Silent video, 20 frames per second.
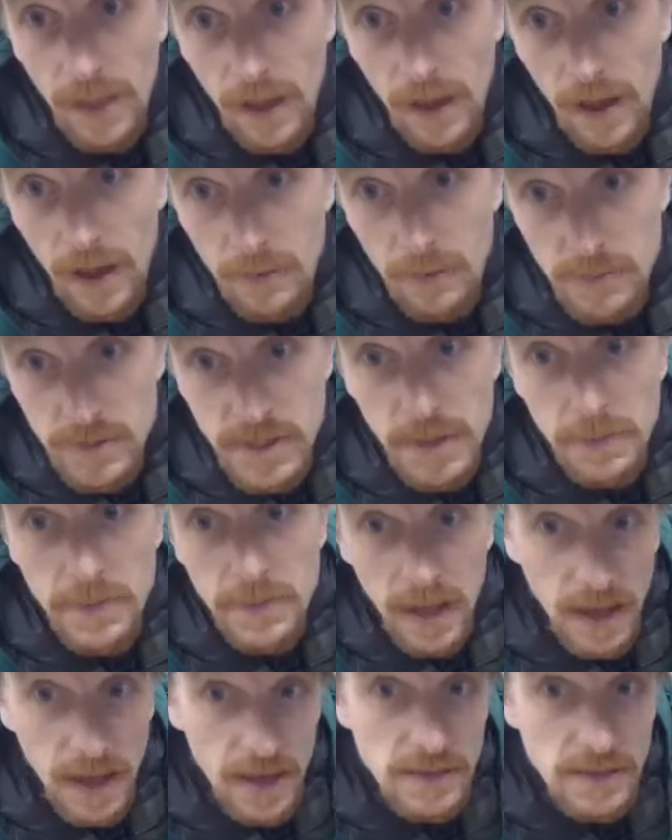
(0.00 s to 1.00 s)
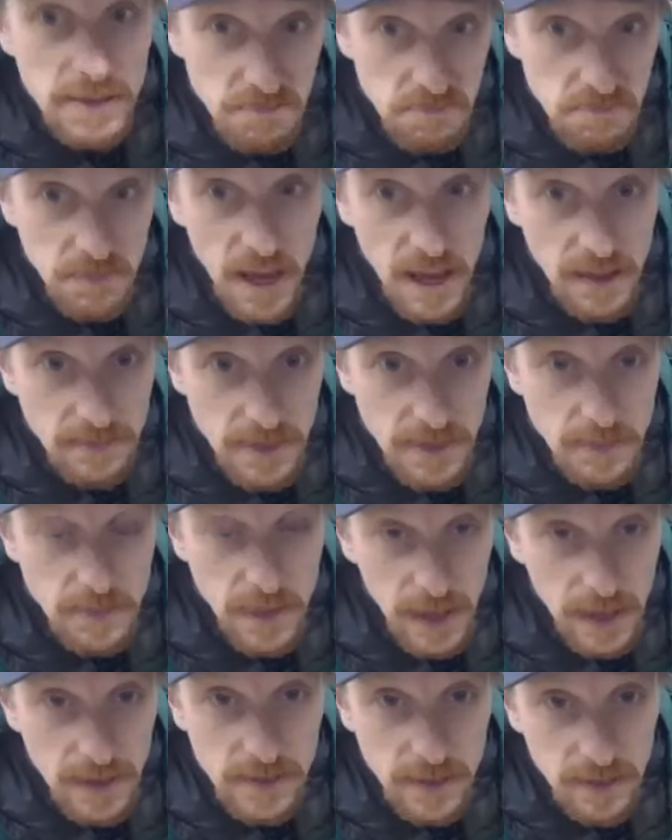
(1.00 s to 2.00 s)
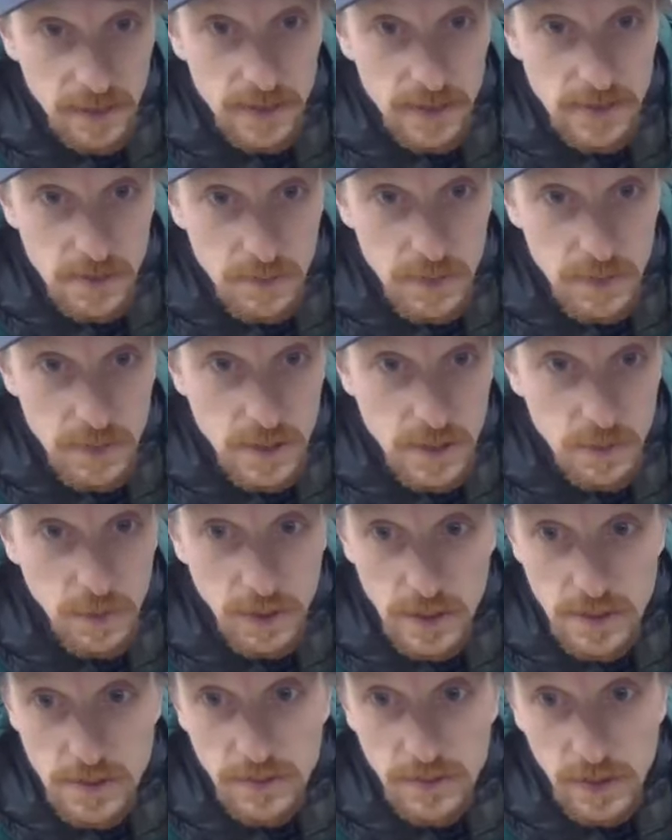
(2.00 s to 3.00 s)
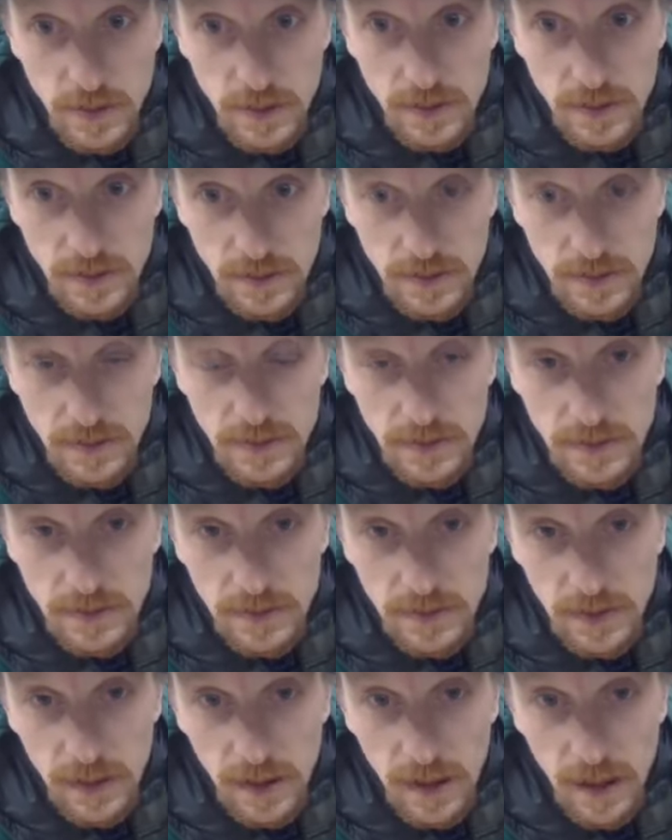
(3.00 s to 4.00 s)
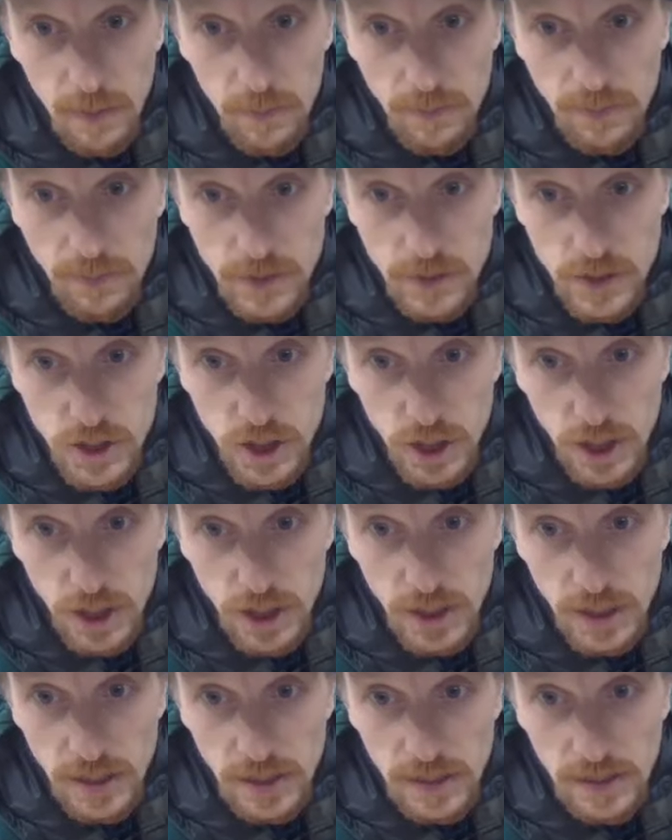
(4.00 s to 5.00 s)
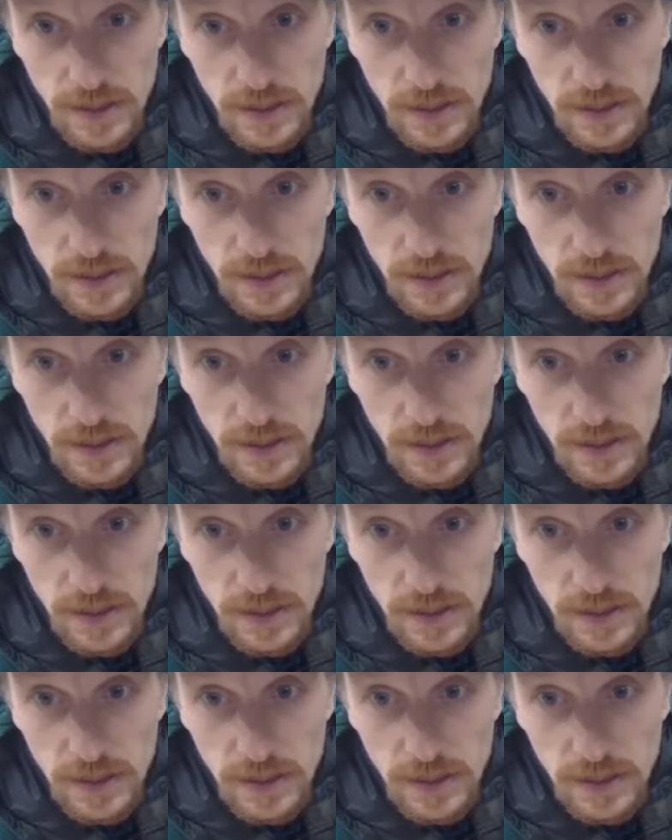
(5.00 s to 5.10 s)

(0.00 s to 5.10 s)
Um, zip ties. Yeah, zip ties can also be super useful um, for sure.